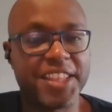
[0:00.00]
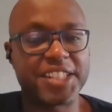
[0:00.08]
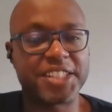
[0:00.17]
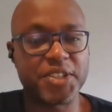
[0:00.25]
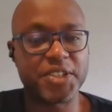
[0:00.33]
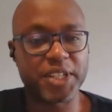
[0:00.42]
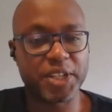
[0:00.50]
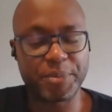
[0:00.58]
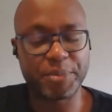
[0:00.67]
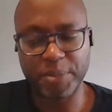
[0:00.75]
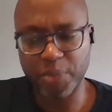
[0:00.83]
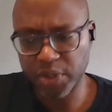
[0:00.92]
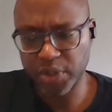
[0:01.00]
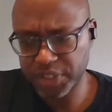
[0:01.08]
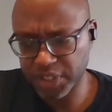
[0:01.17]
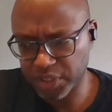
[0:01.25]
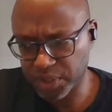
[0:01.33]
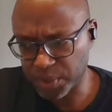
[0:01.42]
that sounds a little bit more
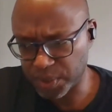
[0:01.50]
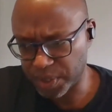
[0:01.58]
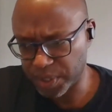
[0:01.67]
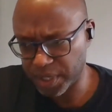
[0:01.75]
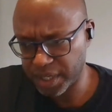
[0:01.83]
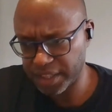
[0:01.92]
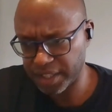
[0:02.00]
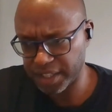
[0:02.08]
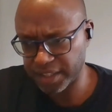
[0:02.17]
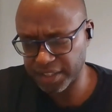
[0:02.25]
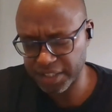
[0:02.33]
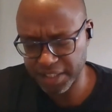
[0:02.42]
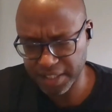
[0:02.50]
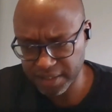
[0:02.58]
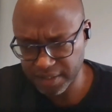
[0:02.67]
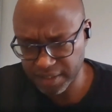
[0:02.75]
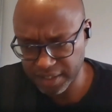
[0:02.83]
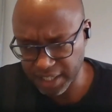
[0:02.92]
secure than the
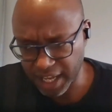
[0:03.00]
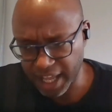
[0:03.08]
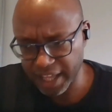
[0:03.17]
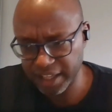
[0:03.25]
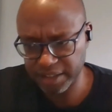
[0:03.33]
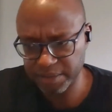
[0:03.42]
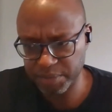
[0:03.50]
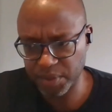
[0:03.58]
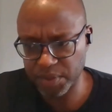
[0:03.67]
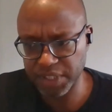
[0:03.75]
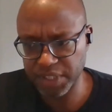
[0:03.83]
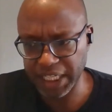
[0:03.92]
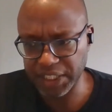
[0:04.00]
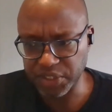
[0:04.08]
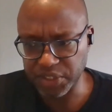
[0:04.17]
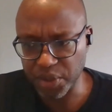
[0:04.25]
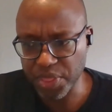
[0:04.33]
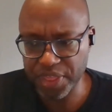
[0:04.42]
DAI, because I
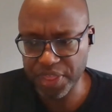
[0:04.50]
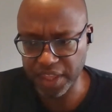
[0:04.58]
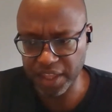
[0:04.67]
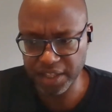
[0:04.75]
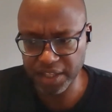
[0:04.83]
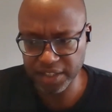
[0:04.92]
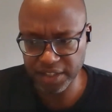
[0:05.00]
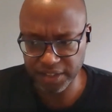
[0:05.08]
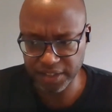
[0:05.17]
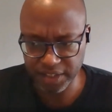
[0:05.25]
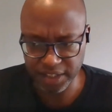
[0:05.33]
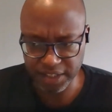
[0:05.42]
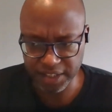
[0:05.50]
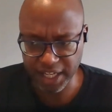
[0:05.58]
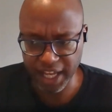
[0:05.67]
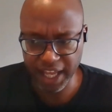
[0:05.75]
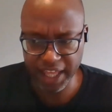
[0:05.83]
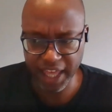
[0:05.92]
don't think the
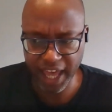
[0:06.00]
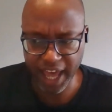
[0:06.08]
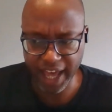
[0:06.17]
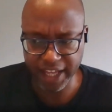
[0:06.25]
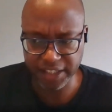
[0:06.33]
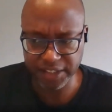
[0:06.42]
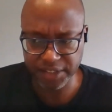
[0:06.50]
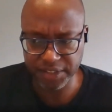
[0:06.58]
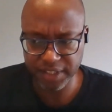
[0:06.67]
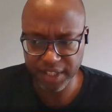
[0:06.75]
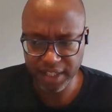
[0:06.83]
DAI has